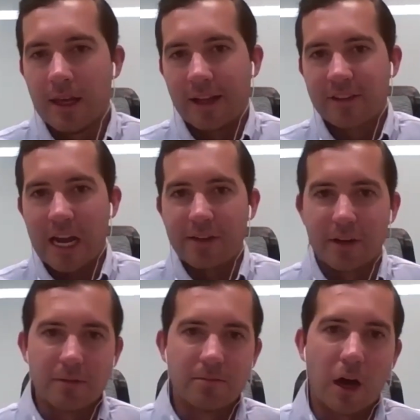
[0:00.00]
It's kind of
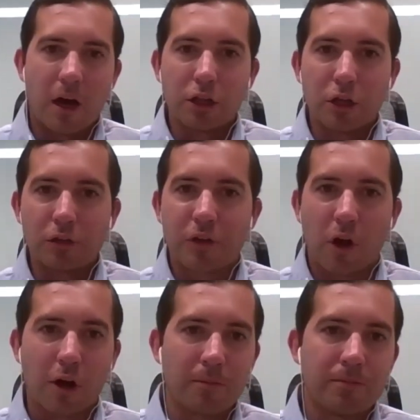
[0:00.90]
a, a loose
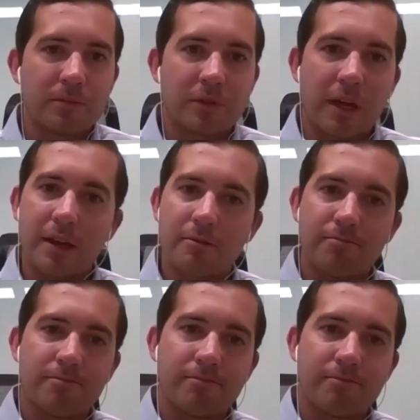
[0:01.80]
term. Uh,